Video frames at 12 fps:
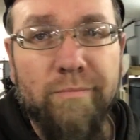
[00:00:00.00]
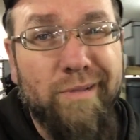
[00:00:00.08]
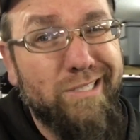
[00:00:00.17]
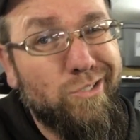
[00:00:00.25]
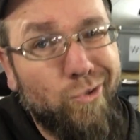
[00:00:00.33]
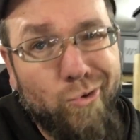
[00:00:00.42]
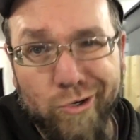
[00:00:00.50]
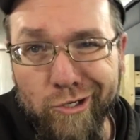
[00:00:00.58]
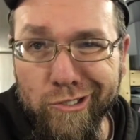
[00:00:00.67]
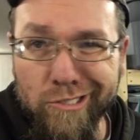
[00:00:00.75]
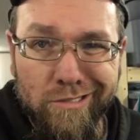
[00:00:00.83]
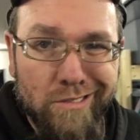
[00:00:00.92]
my two
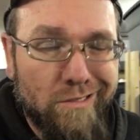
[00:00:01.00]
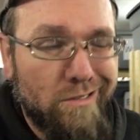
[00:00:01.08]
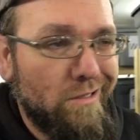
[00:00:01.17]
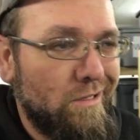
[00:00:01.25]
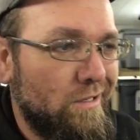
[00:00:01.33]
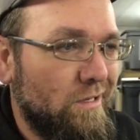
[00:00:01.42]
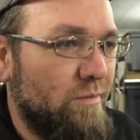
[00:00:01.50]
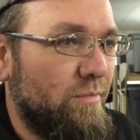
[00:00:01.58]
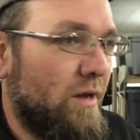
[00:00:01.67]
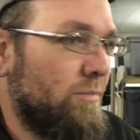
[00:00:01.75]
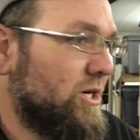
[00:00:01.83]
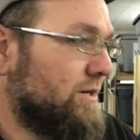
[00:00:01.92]
orders,
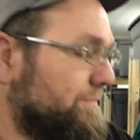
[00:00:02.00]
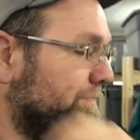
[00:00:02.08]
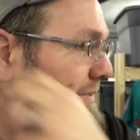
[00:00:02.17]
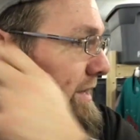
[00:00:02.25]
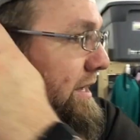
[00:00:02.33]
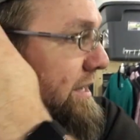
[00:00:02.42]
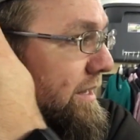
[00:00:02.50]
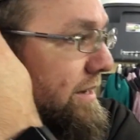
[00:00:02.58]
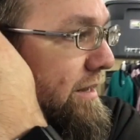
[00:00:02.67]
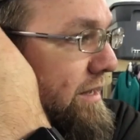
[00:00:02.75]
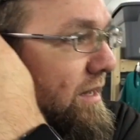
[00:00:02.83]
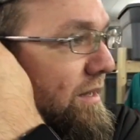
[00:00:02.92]
bummer, and
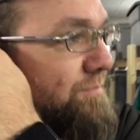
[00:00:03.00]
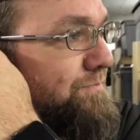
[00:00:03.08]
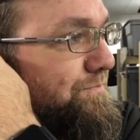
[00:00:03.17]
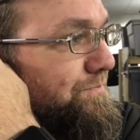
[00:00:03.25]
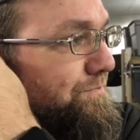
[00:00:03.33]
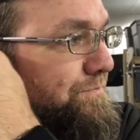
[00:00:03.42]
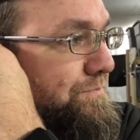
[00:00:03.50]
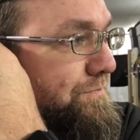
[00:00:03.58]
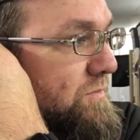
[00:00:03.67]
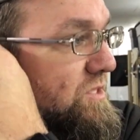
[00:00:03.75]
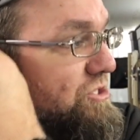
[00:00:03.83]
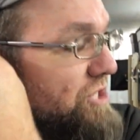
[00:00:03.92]
um,
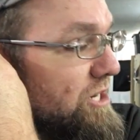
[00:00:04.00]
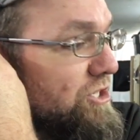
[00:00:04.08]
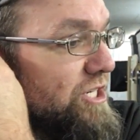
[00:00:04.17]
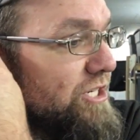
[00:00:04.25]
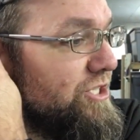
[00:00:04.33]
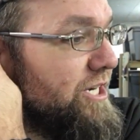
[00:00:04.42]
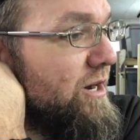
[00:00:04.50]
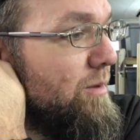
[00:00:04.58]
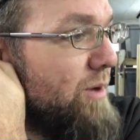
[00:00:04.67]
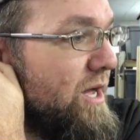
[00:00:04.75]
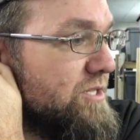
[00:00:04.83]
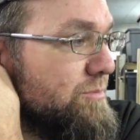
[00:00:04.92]
share, share, share on
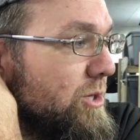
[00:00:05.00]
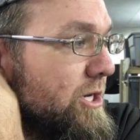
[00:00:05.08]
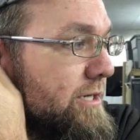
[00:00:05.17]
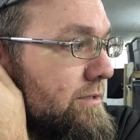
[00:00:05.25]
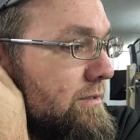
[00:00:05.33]
Poshmark.